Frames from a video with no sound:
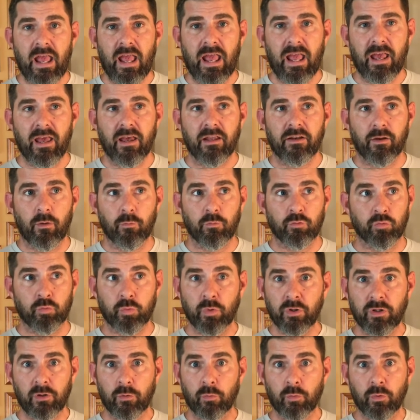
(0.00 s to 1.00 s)
and I was
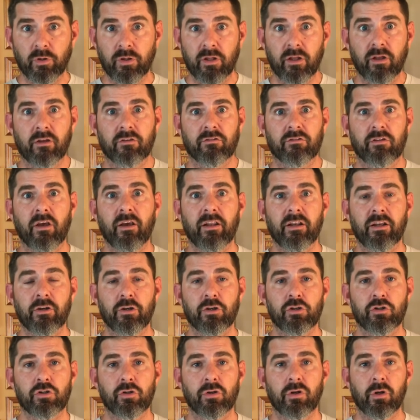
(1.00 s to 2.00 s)
really, really excited
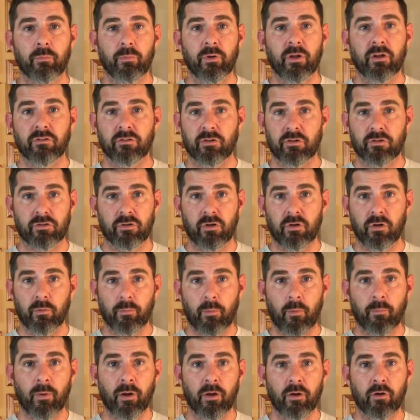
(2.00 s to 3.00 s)
to shoot it because I showed
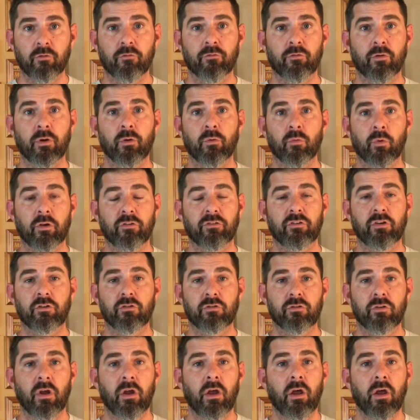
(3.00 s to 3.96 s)
up and my good friend Rusty